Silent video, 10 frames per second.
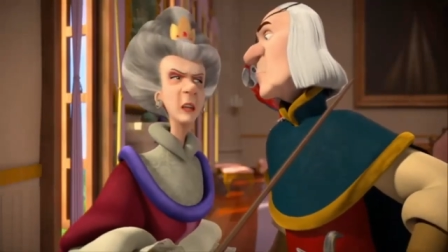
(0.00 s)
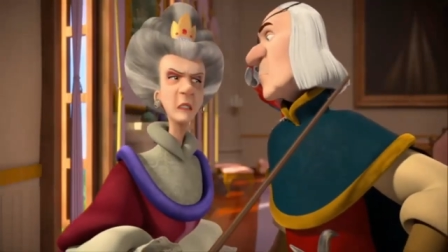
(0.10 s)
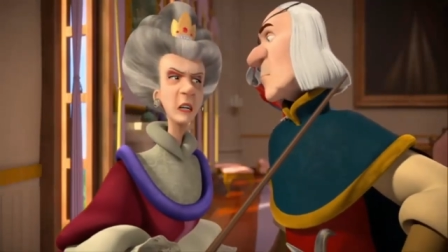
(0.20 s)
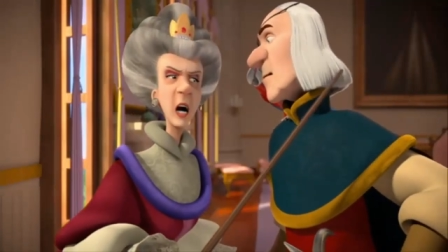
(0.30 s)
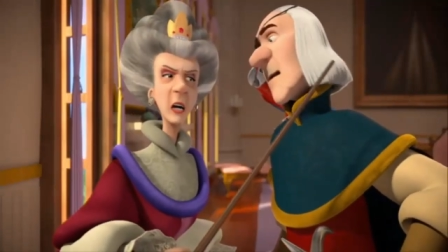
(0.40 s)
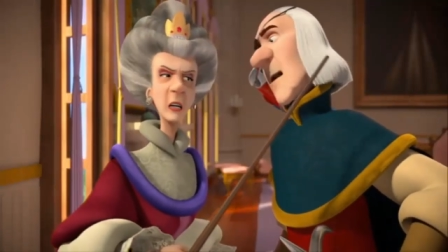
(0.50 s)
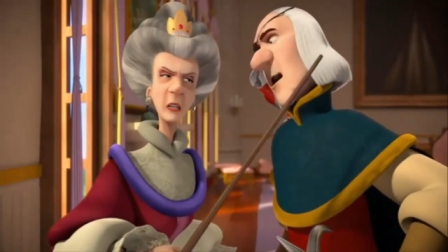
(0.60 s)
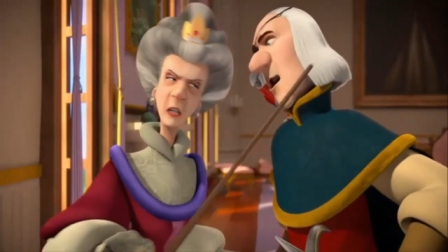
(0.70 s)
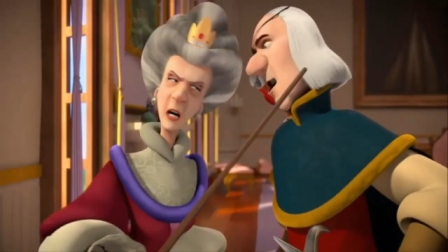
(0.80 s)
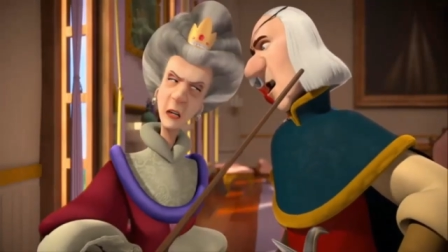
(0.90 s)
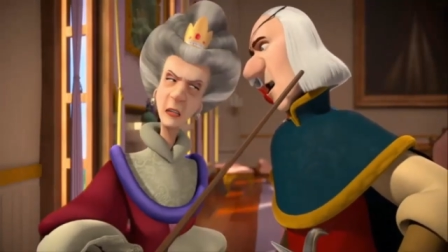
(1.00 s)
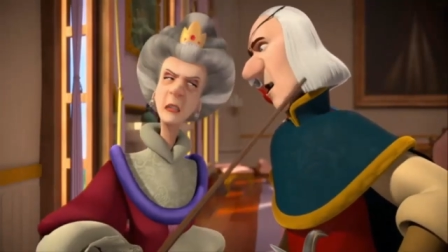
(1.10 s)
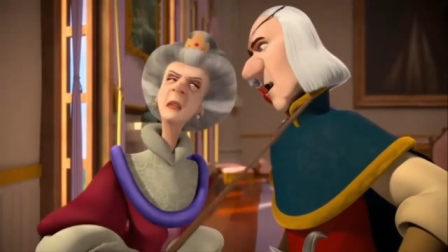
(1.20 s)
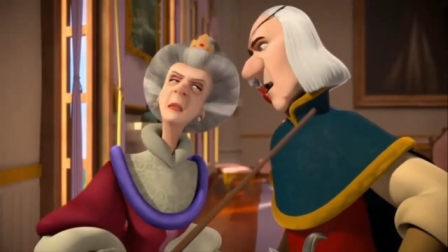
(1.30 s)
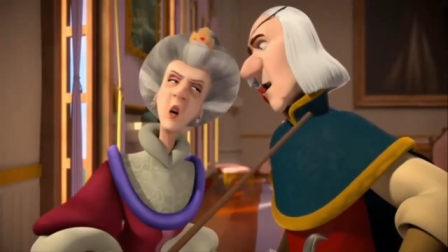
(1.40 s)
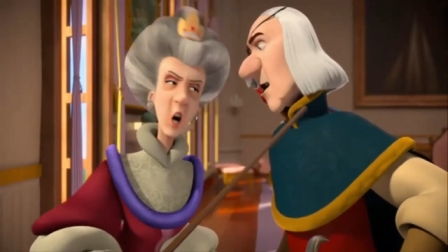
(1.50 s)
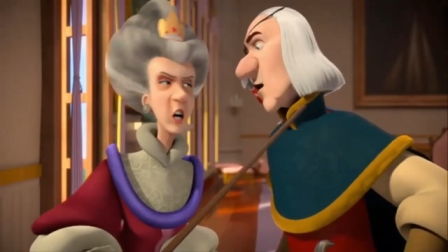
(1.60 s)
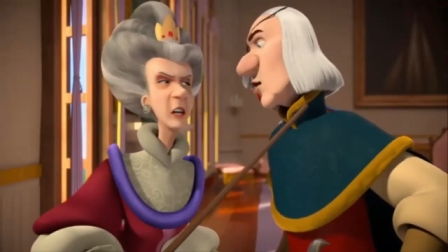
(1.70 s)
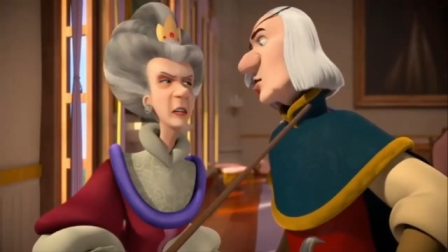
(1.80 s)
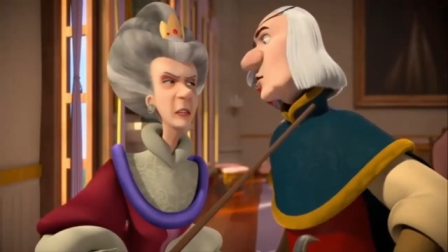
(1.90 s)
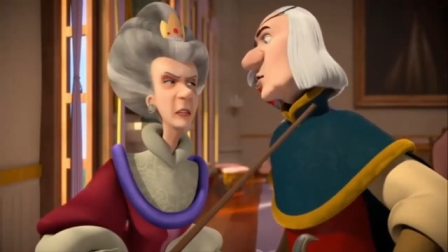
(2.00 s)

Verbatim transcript: of ye first, ye sea dog.